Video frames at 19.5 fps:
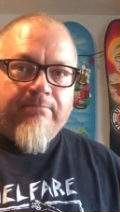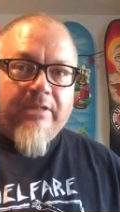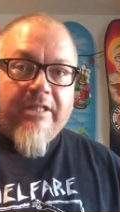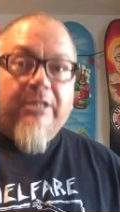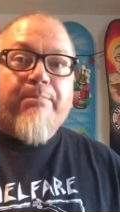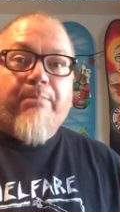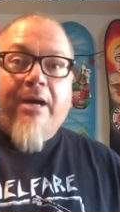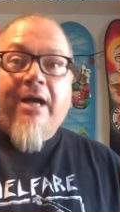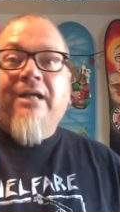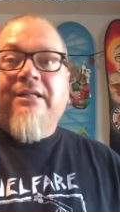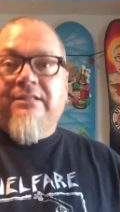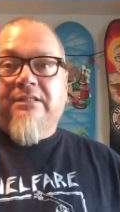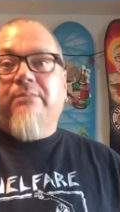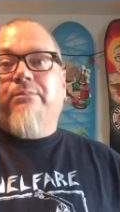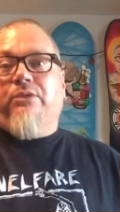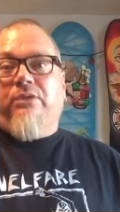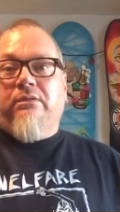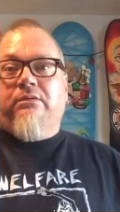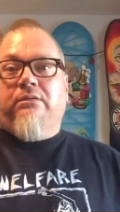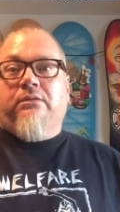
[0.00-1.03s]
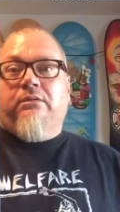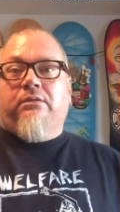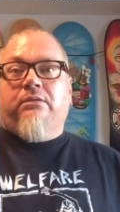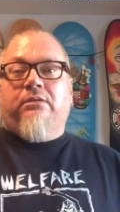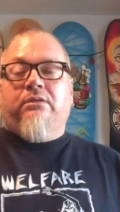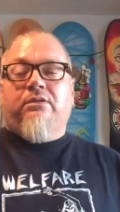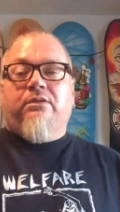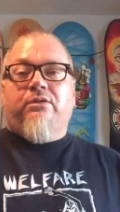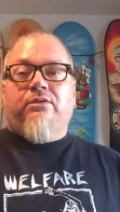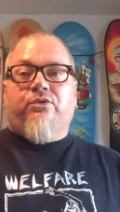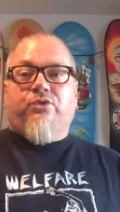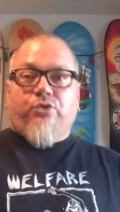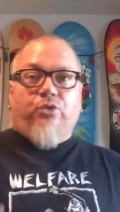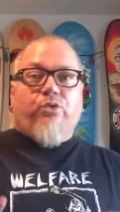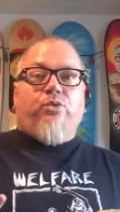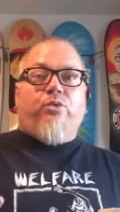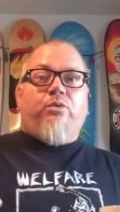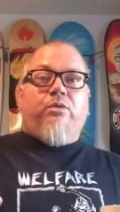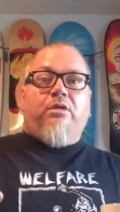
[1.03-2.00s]
It's possible
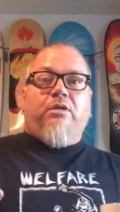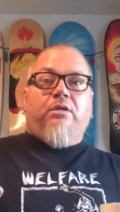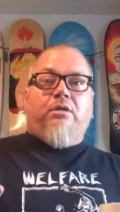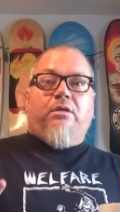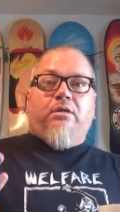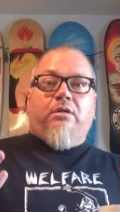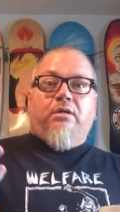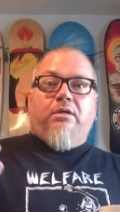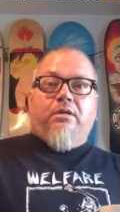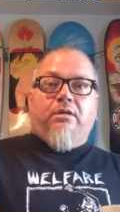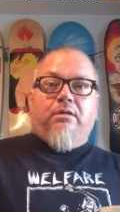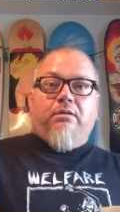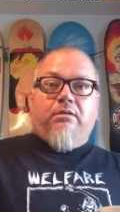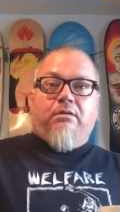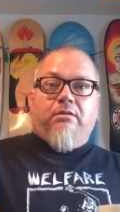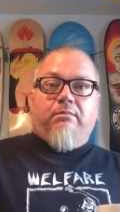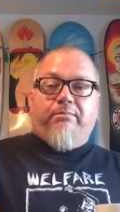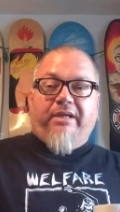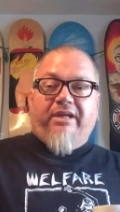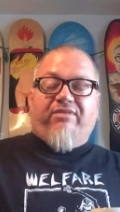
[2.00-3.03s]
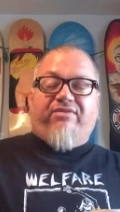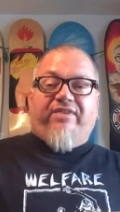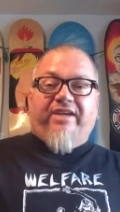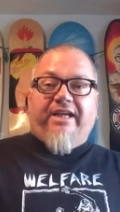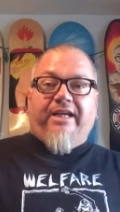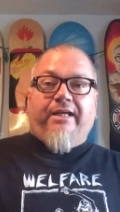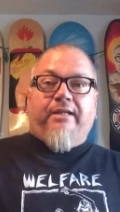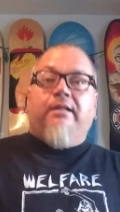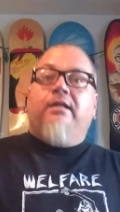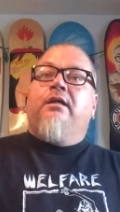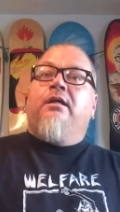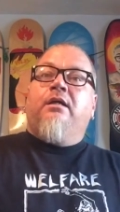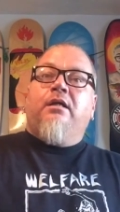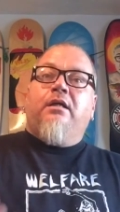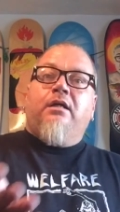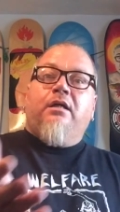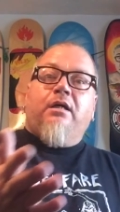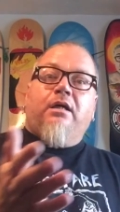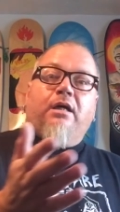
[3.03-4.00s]
to be a fan
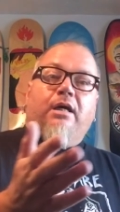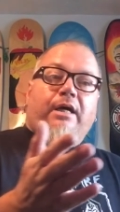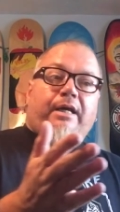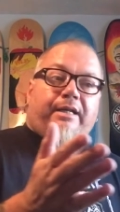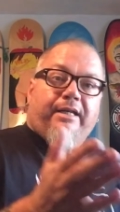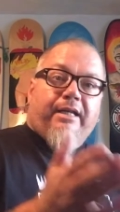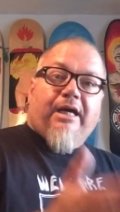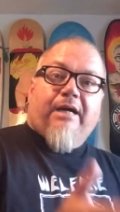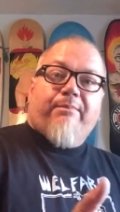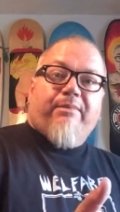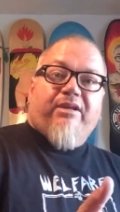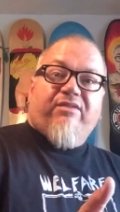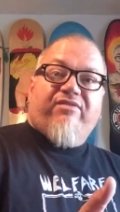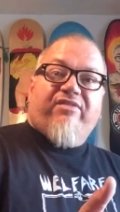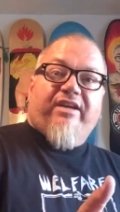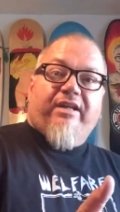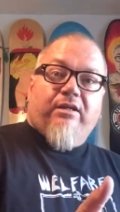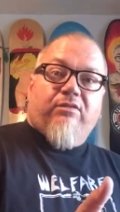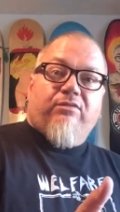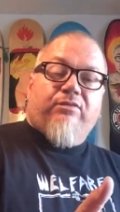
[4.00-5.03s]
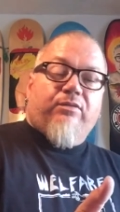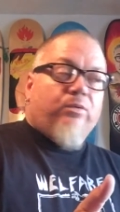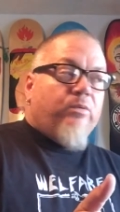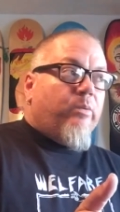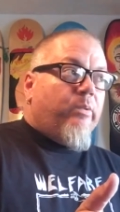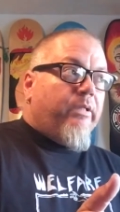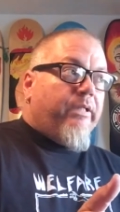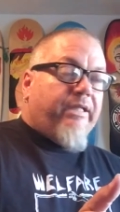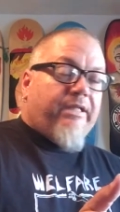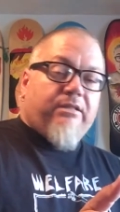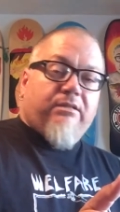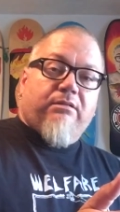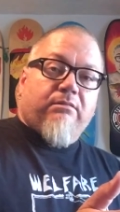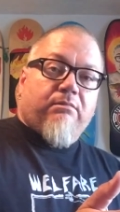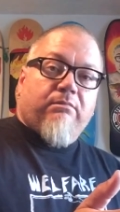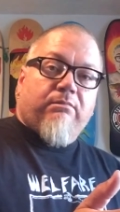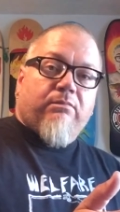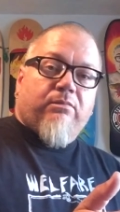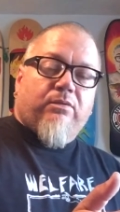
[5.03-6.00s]
and not be a fan of what he's
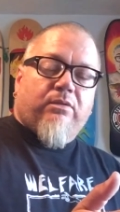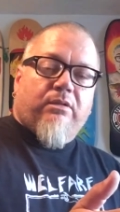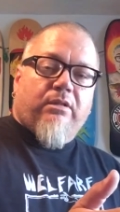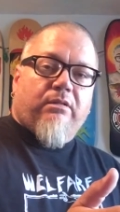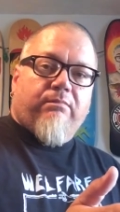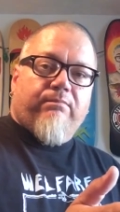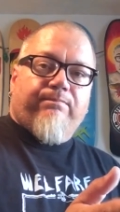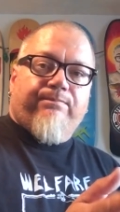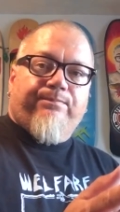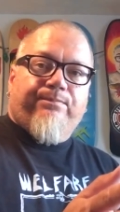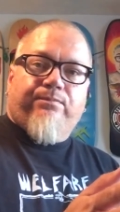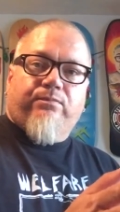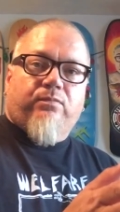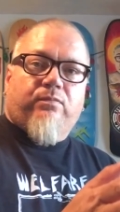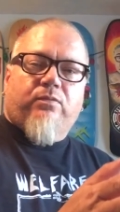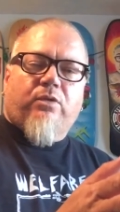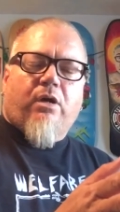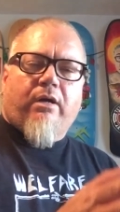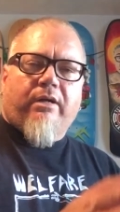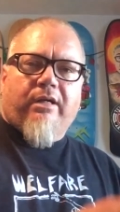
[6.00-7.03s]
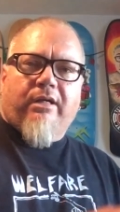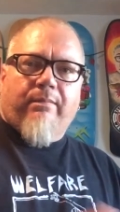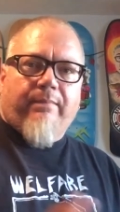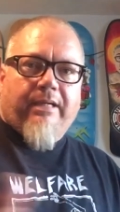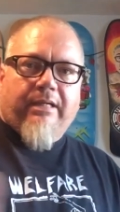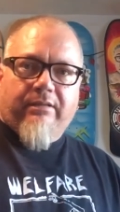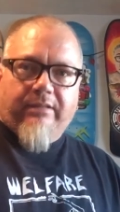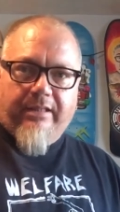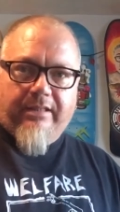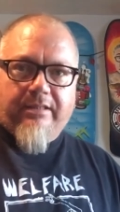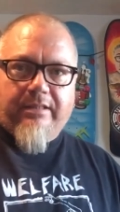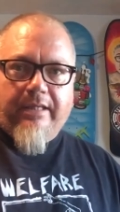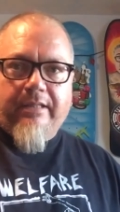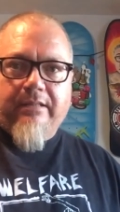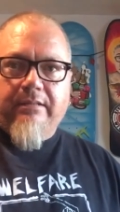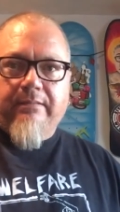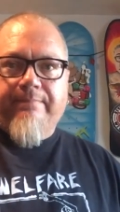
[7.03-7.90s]
talking about these days.